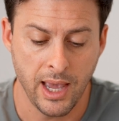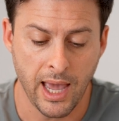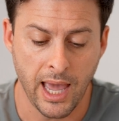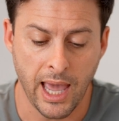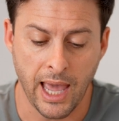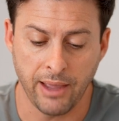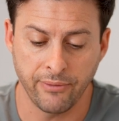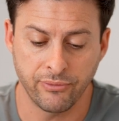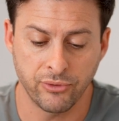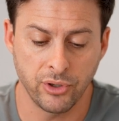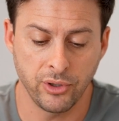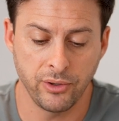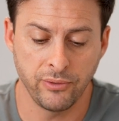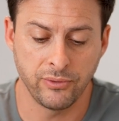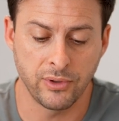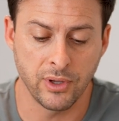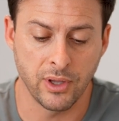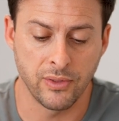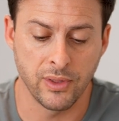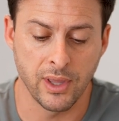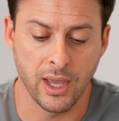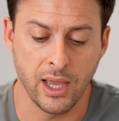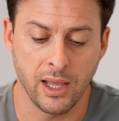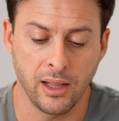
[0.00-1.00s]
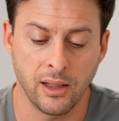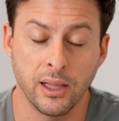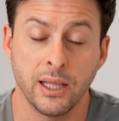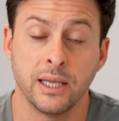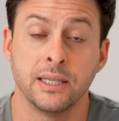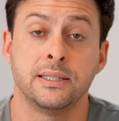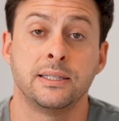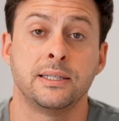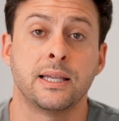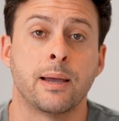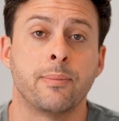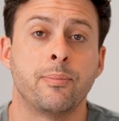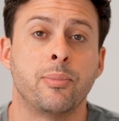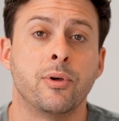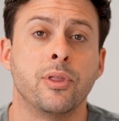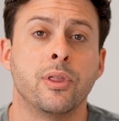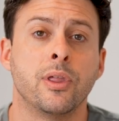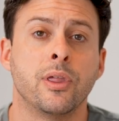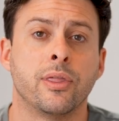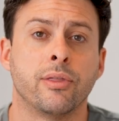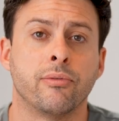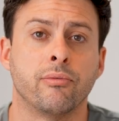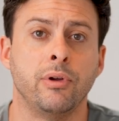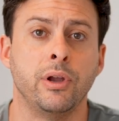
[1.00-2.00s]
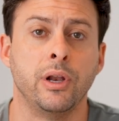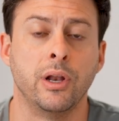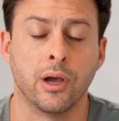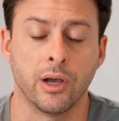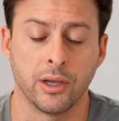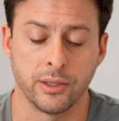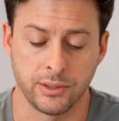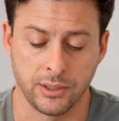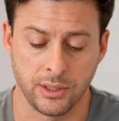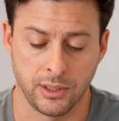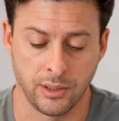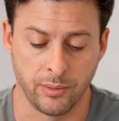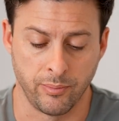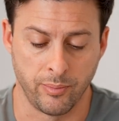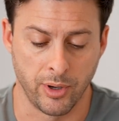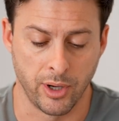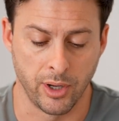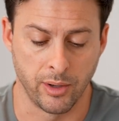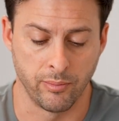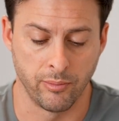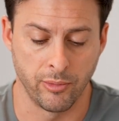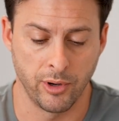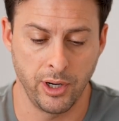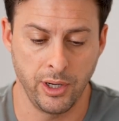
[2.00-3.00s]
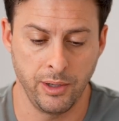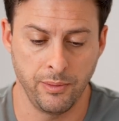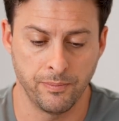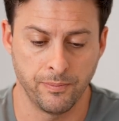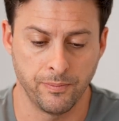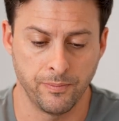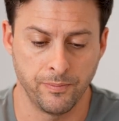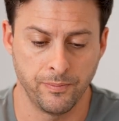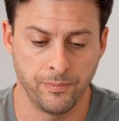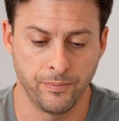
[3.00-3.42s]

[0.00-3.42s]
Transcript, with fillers: After you've done that, let's tap on the three dots at the bottom right